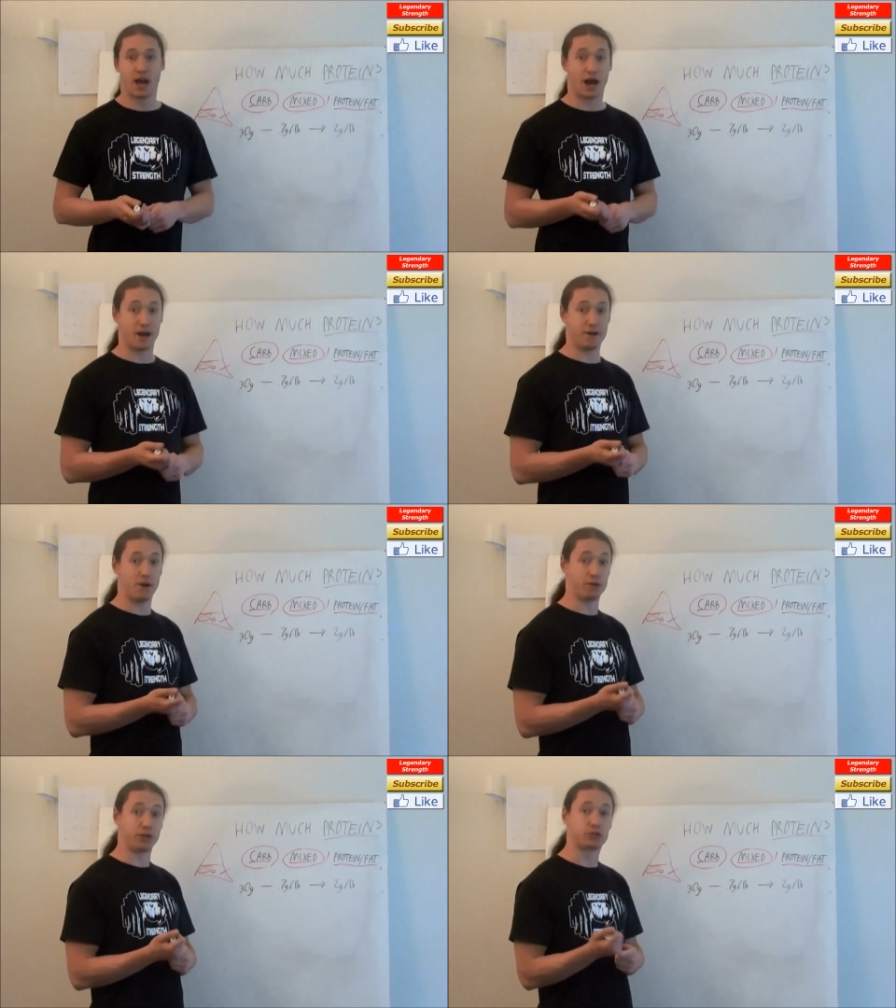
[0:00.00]

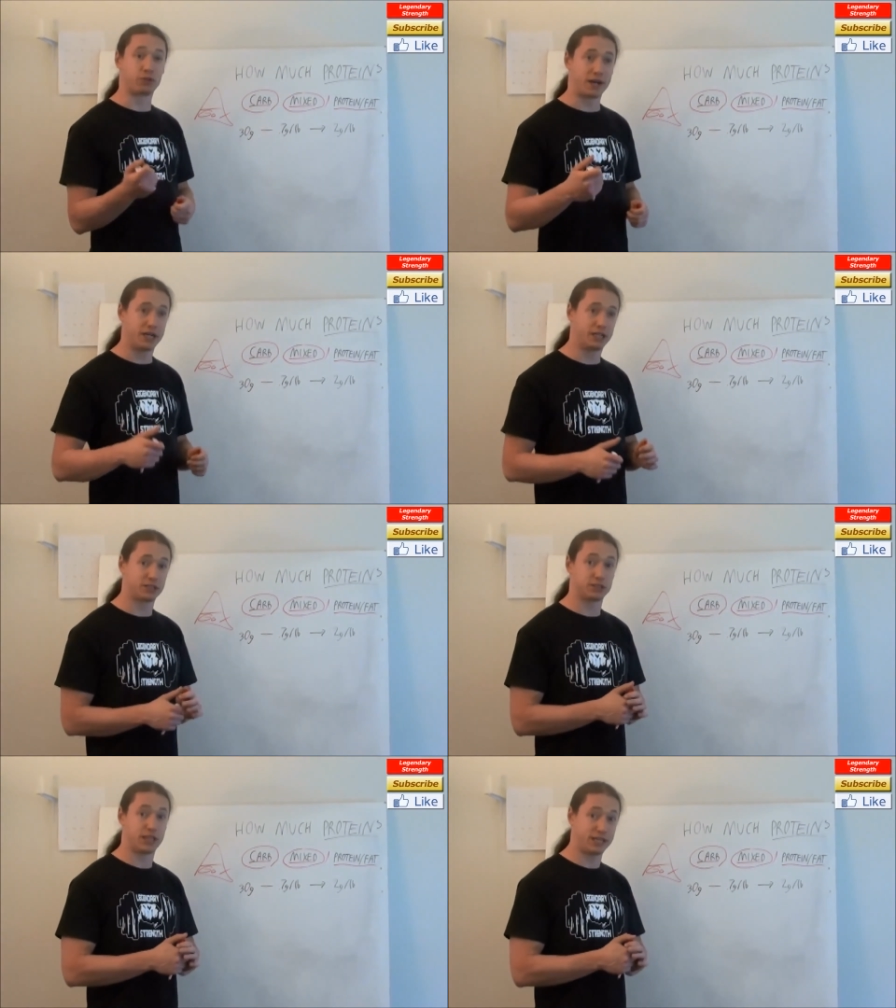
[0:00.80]
No, your
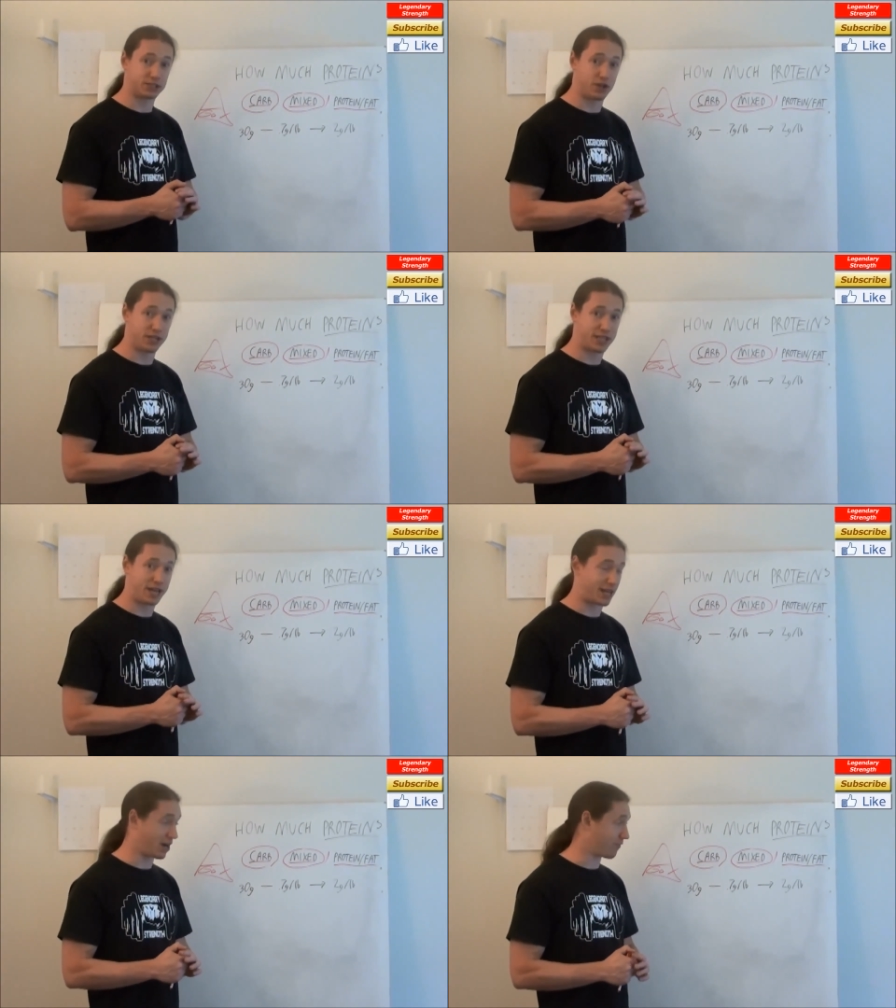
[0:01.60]
training is going to
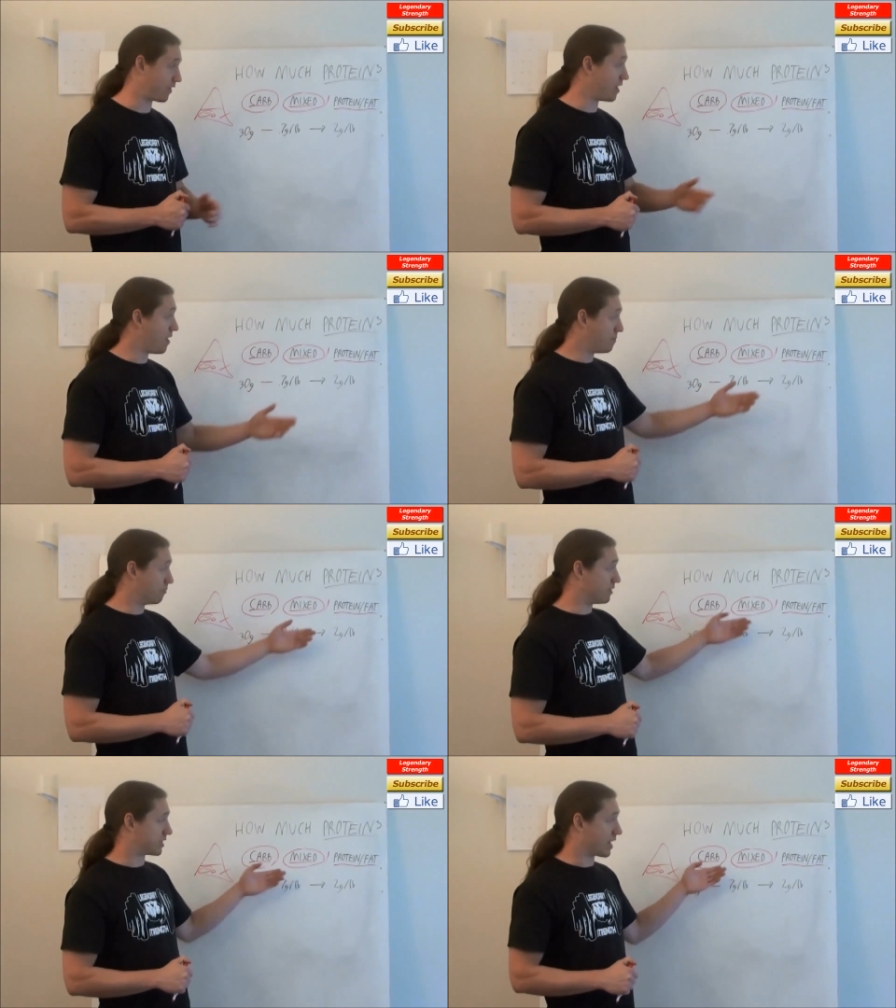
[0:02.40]
take care of it.
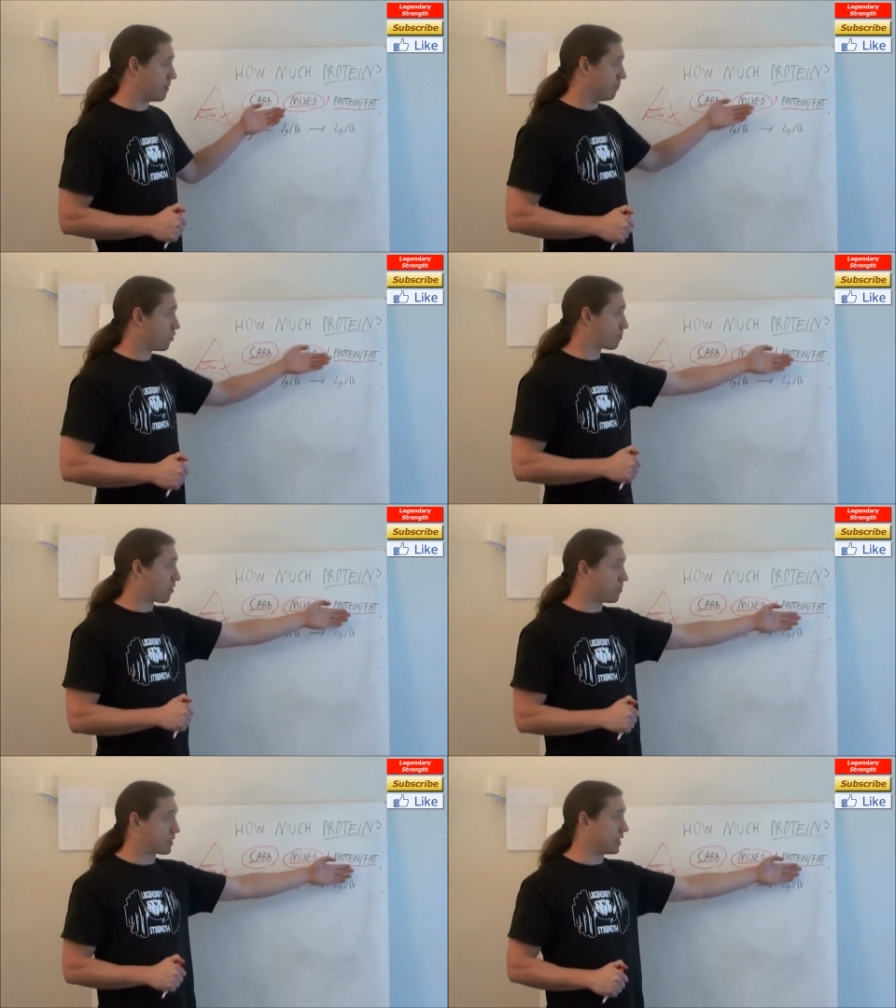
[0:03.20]
But once again, more
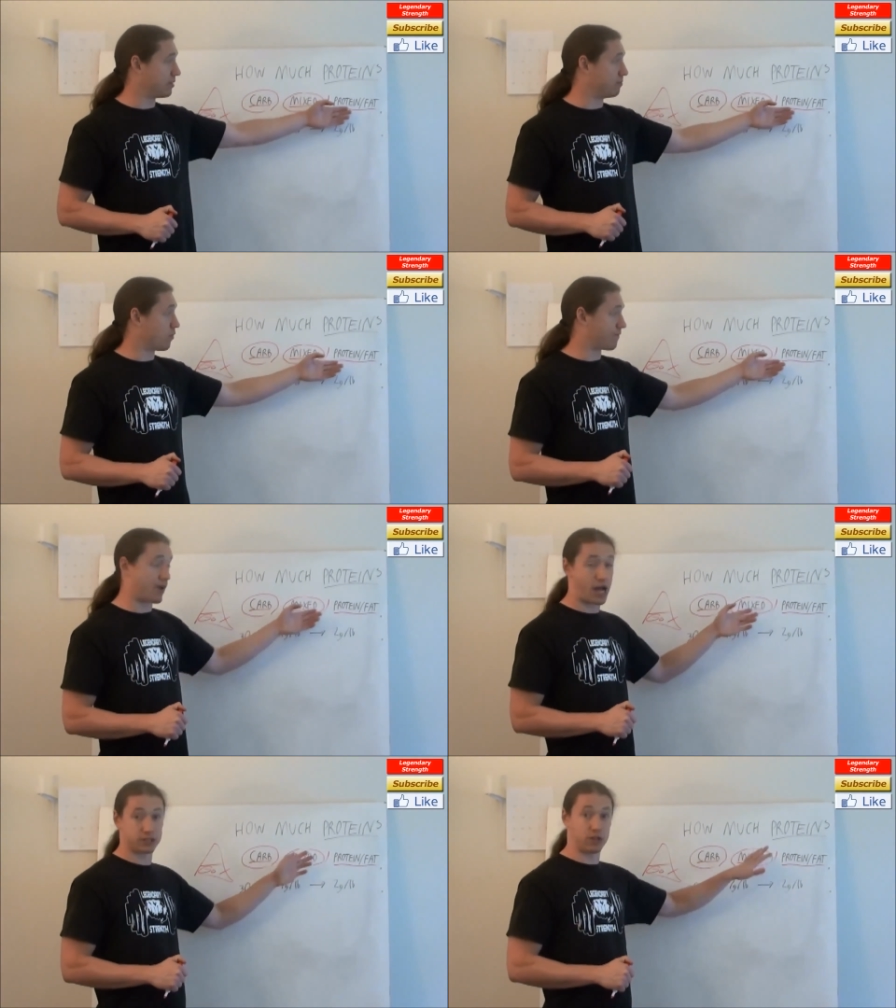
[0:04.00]
protein, more
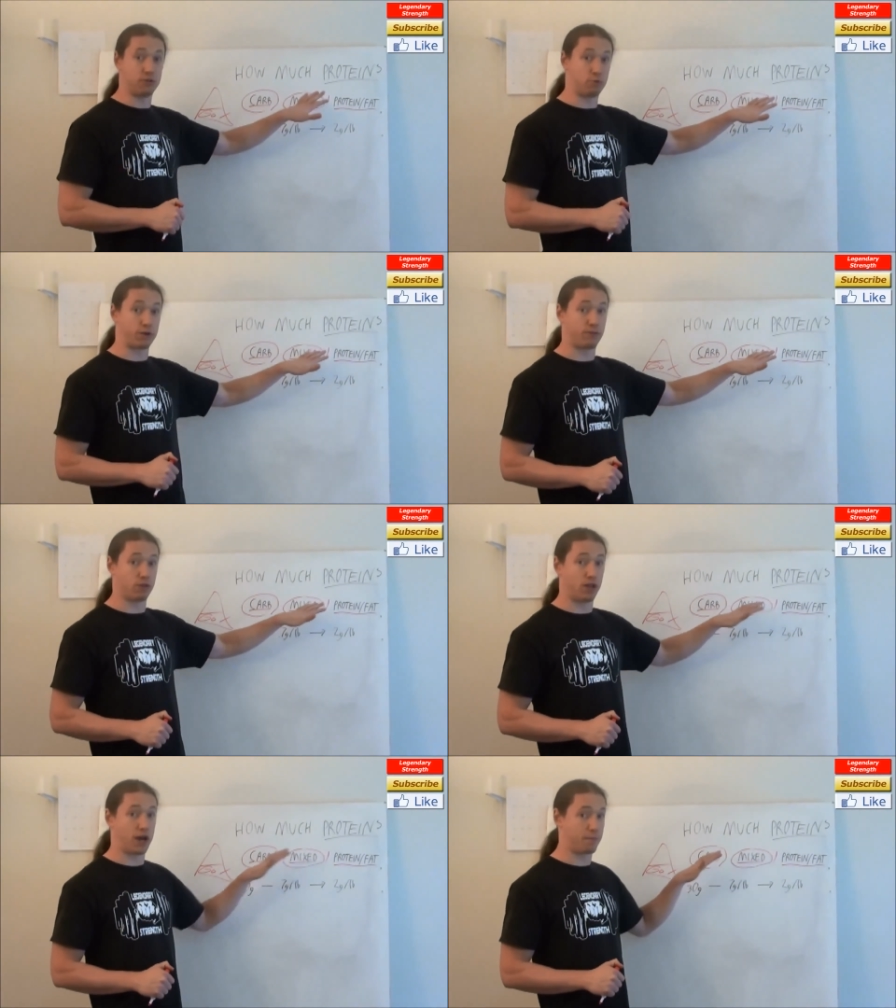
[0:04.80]
fat is going to work
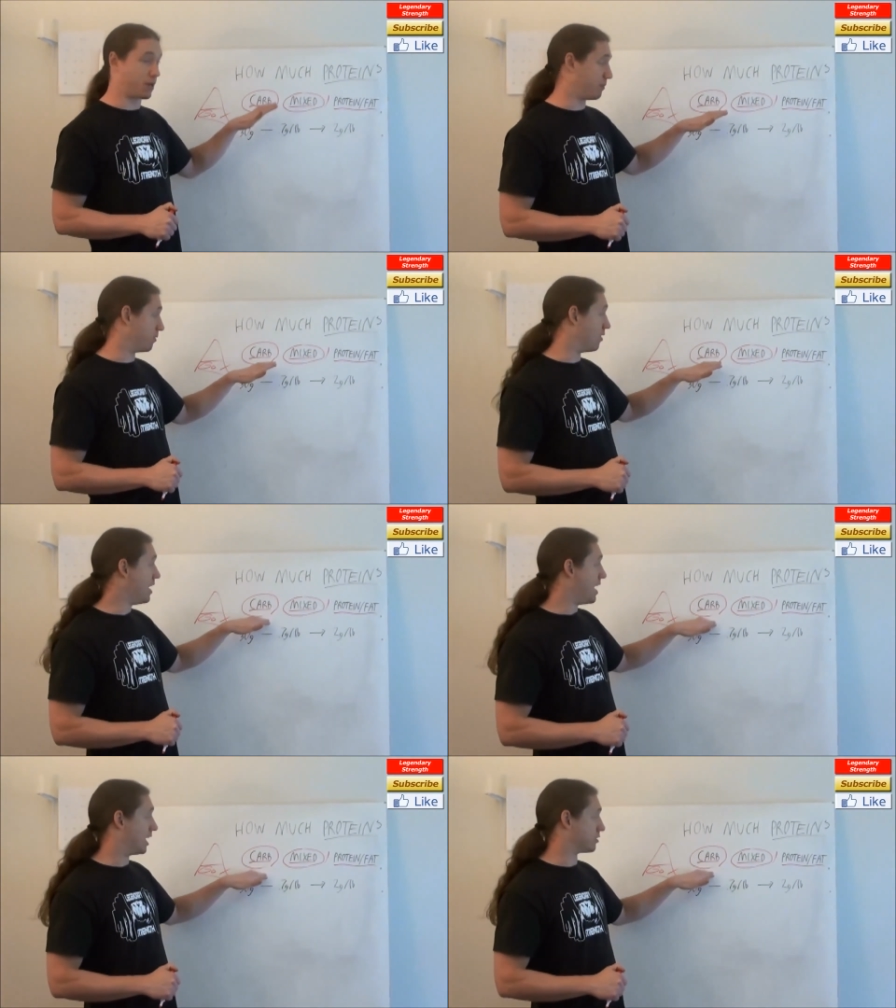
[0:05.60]
for a lot of
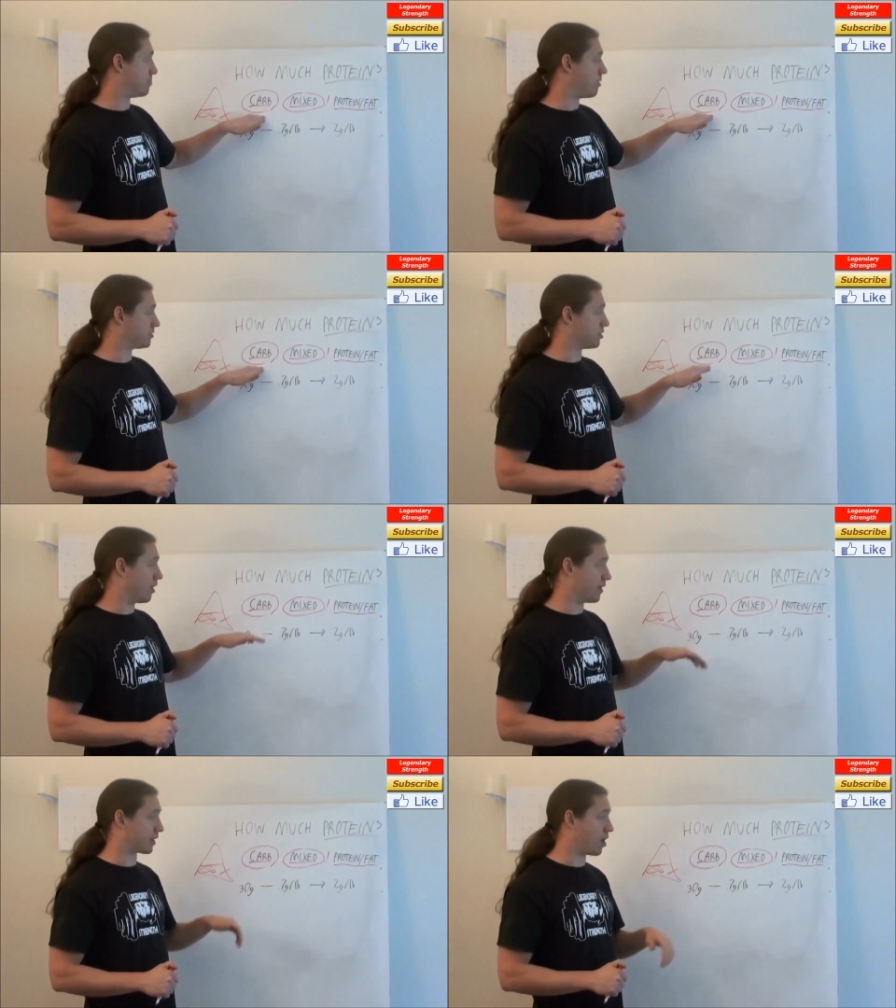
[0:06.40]
people as opposed to
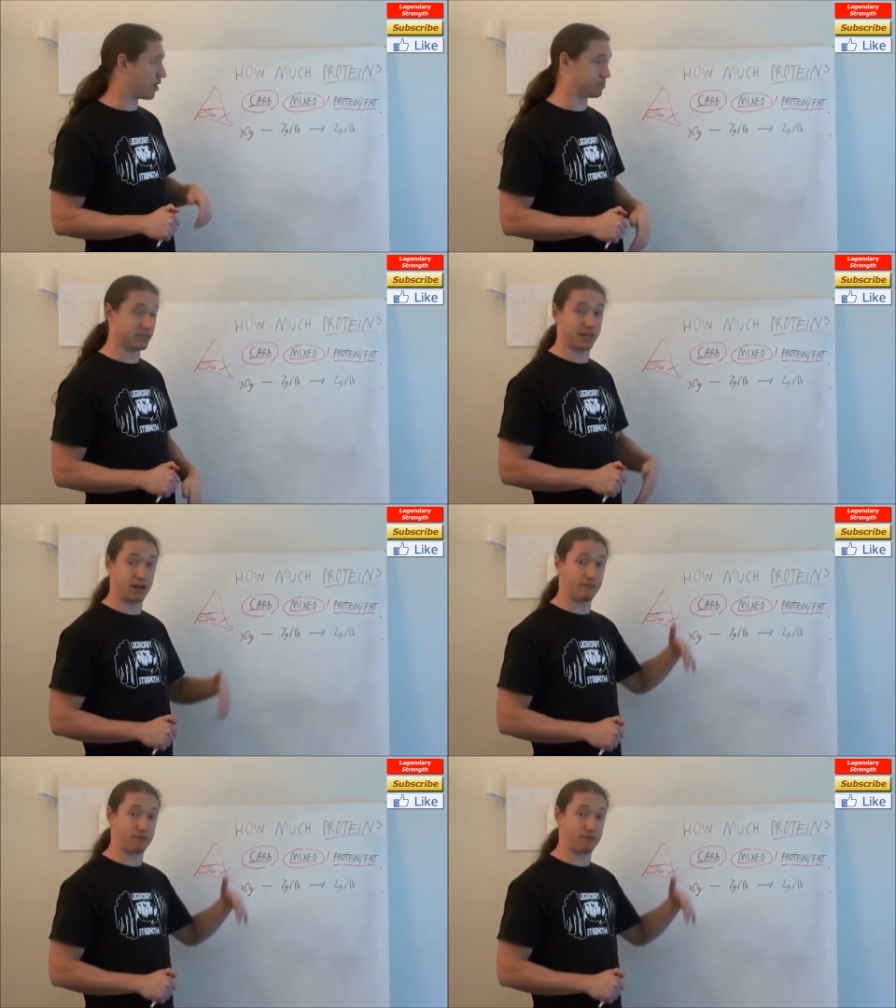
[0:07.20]
all the carbs in there.